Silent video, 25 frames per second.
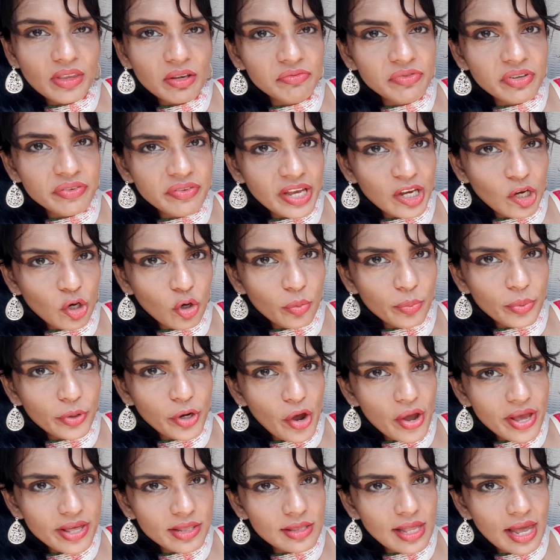Vivek
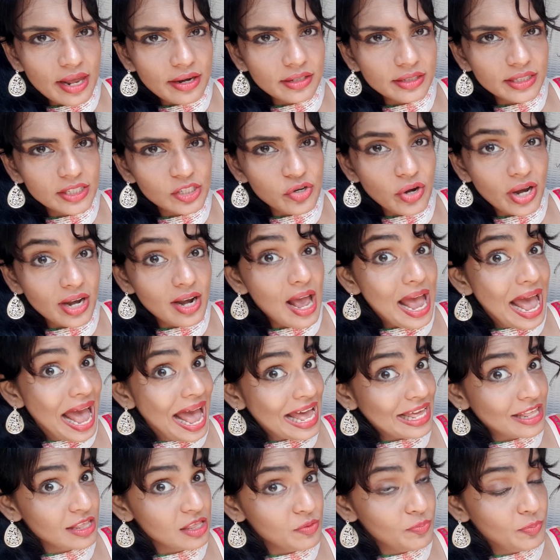Oberoi is there in the trailer
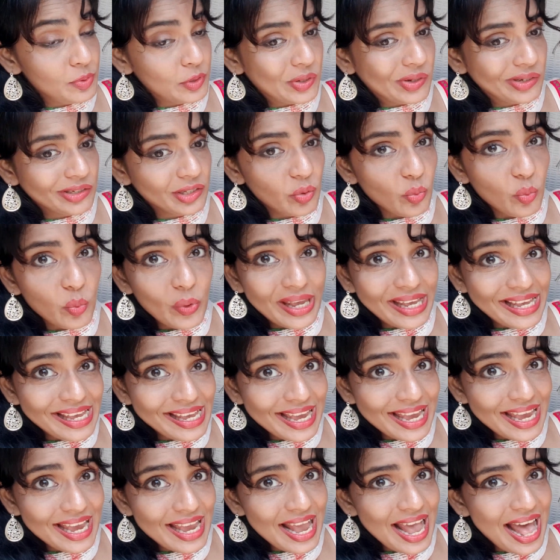as per the
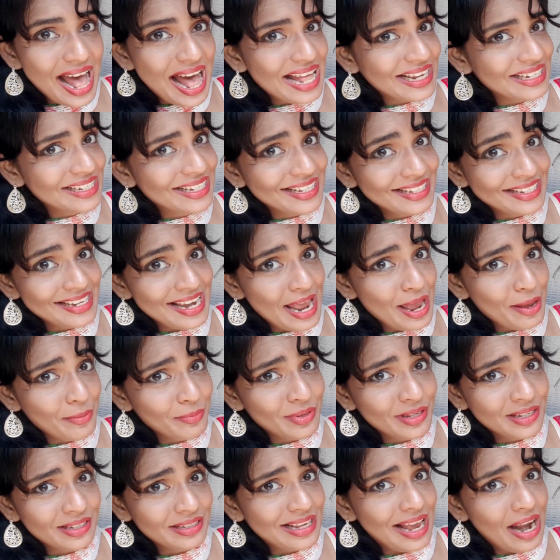wiki, and
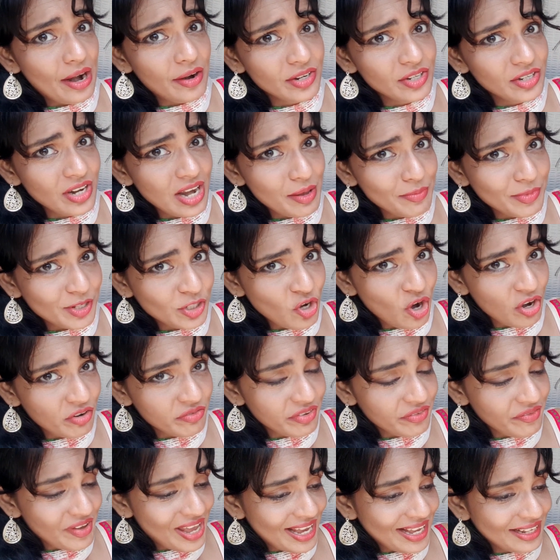his character name is not
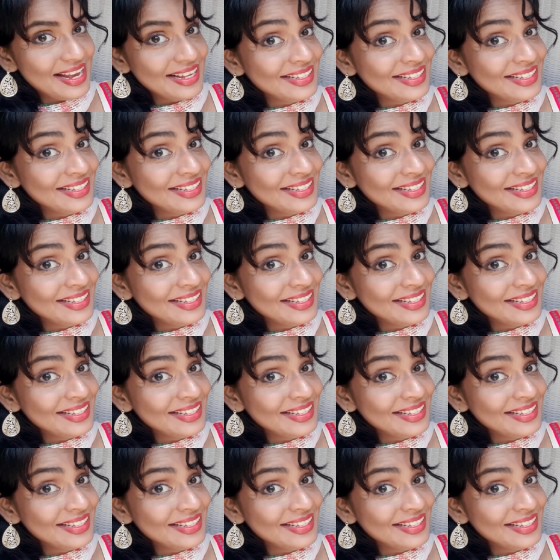Vivek.